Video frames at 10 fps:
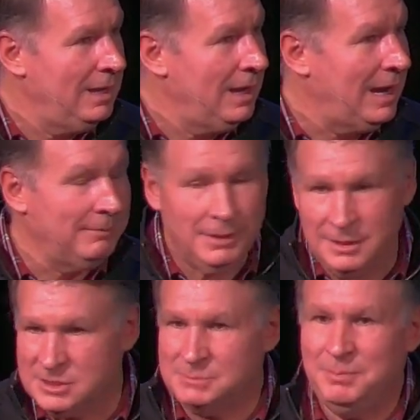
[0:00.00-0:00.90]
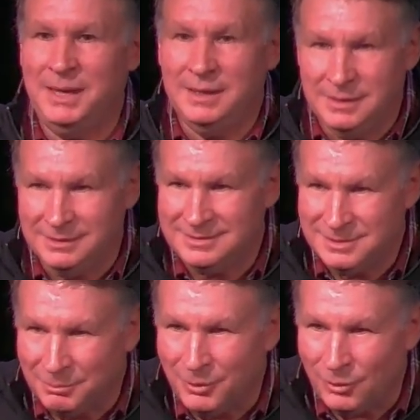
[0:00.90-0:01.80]
I'm going to expand it
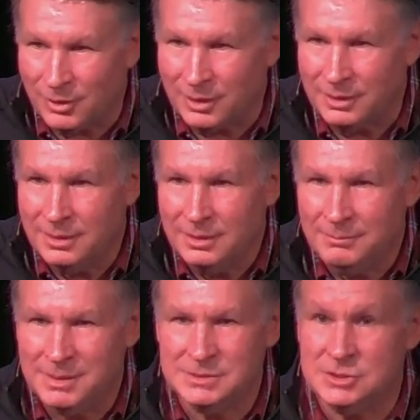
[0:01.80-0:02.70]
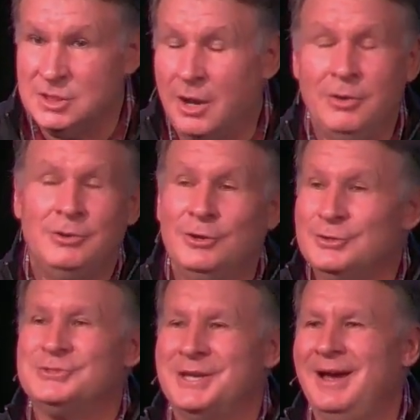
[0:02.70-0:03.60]
to more. Because it's all
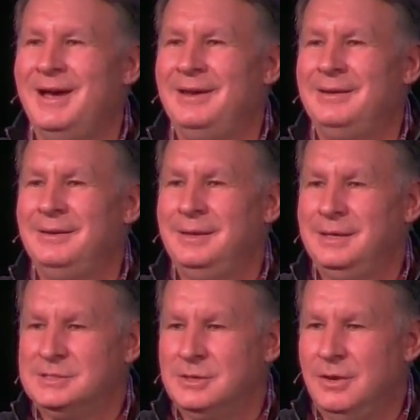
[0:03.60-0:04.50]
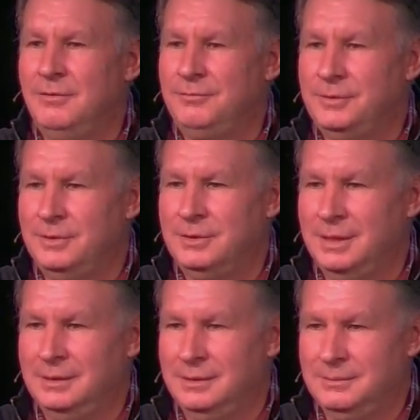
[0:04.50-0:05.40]
yours, God, and it's all for your
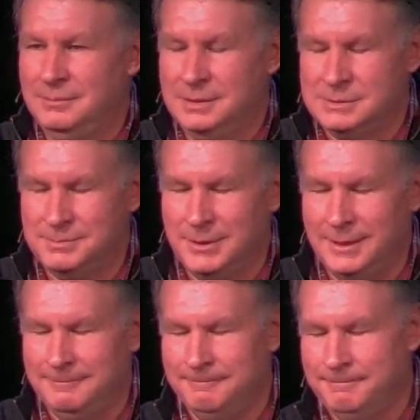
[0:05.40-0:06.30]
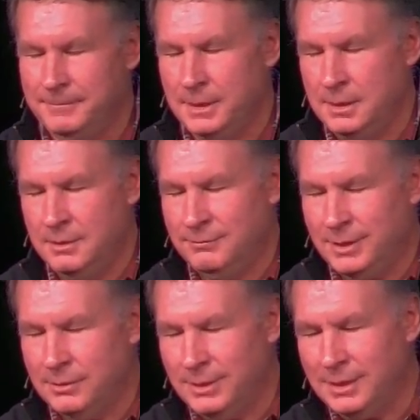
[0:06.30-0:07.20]
kingdom. Let's pray.
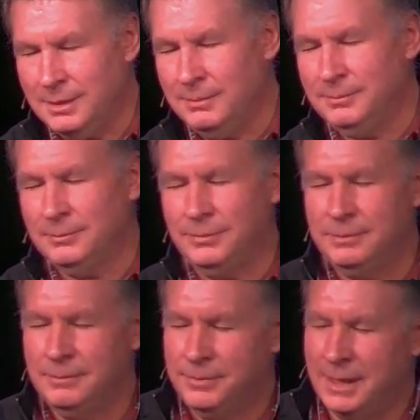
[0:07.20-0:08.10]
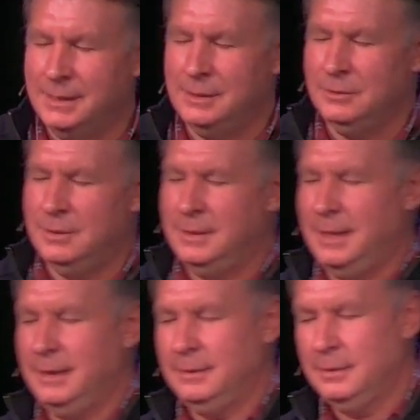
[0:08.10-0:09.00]
Father, we come thanking you
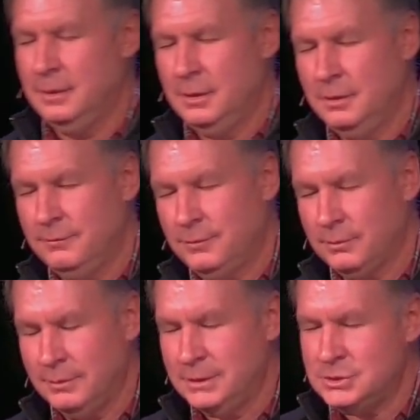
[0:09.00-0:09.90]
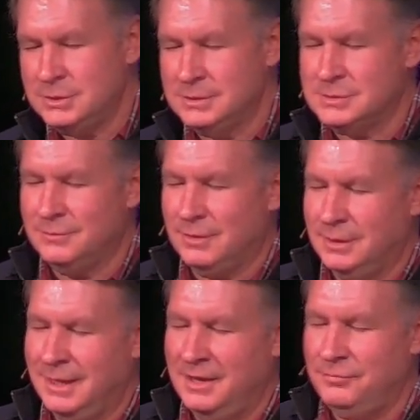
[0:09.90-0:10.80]
today for the richness of our
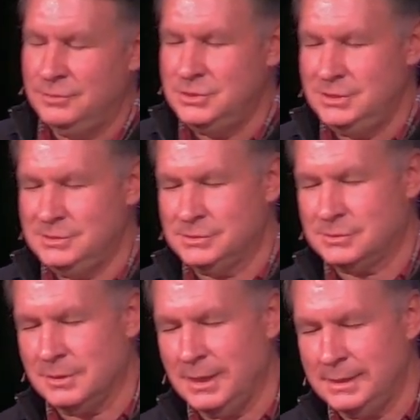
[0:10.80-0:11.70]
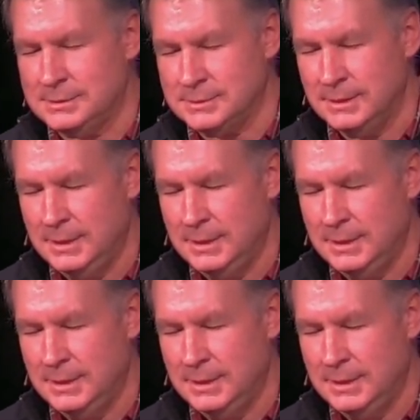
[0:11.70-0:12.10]
life in Jesus Christ.